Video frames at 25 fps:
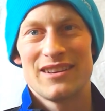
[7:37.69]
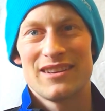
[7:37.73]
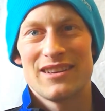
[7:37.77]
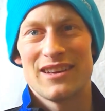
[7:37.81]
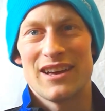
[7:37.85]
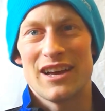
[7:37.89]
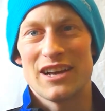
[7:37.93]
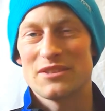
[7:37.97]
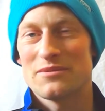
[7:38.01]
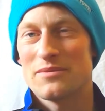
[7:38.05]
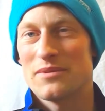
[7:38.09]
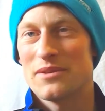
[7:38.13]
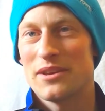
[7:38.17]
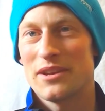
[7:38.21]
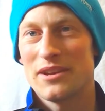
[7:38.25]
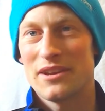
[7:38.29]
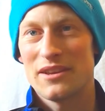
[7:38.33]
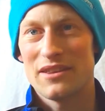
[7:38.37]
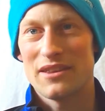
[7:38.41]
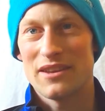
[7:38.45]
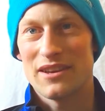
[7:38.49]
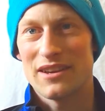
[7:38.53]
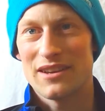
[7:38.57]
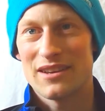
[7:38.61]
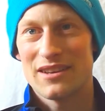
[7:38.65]
As with
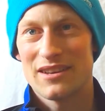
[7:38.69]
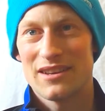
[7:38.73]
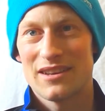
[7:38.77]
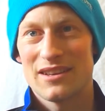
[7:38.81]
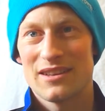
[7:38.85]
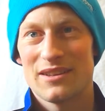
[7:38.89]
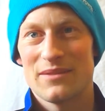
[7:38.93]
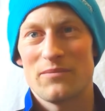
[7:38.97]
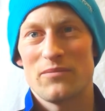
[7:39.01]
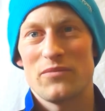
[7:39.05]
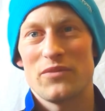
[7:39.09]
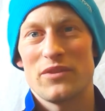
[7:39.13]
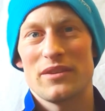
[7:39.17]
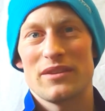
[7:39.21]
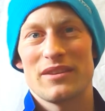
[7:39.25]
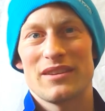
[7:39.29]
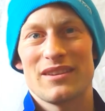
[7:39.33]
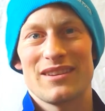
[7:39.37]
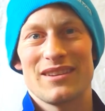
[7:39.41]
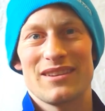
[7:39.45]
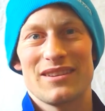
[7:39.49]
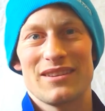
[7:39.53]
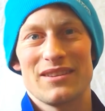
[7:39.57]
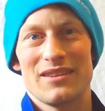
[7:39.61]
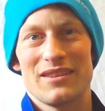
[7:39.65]
anything,
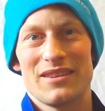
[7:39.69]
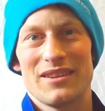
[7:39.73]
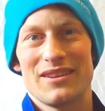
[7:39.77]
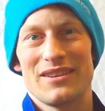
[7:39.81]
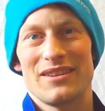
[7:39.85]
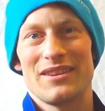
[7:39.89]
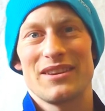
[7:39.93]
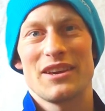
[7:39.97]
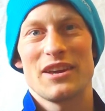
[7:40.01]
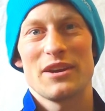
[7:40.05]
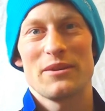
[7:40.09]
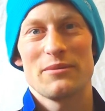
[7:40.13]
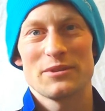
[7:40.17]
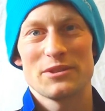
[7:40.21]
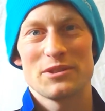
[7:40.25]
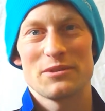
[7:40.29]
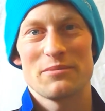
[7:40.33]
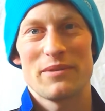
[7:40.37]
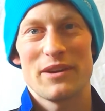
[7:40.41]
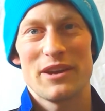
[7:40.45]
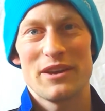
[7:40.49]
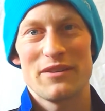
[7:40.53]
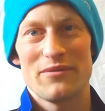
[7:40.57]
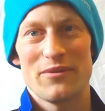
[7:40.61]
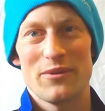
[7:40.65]
you get what you
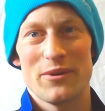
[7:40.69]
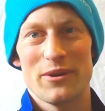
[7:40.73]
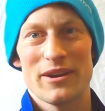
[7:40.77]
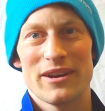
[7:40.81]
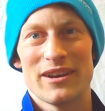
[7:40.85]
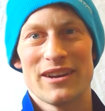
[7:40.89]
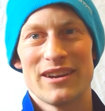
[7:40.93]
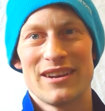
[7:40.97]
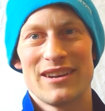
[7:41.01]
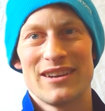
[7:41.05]
pay for.